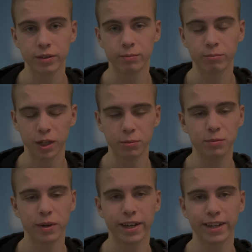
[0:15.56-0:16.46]
my name is
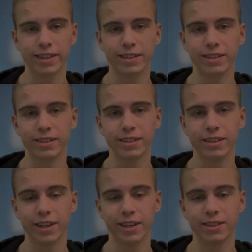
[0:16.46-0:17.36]
Mike and
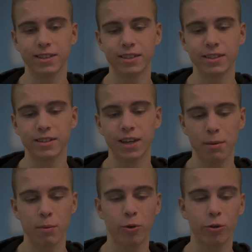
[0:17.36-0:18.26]
yes, I am
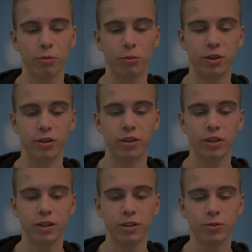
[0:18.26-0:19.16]
a programmer.
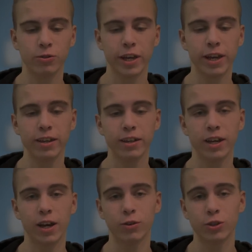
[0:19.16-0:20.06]
Today
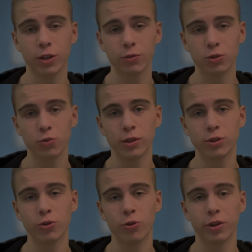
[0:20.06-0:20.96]
I will share with you one
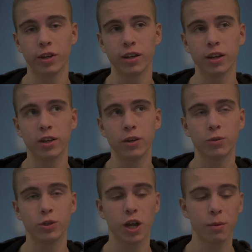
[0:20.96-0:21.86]
story
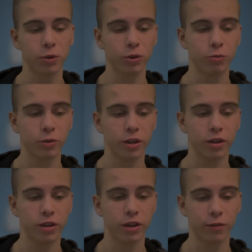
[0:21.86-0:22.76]
which happened to me
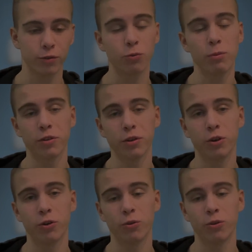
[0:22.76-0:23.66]
a few months
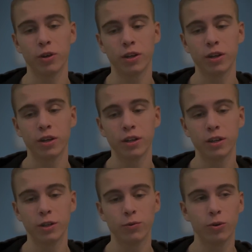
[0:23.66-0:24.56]
ago.
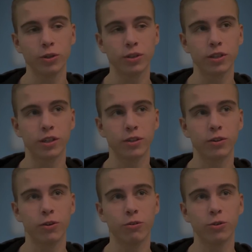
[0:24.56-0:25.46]
It was an
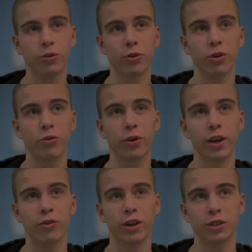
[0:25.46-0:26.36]
ordinary grey
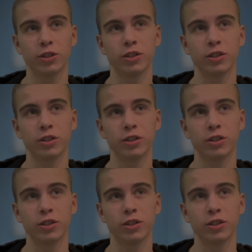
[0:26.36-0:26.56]
Russian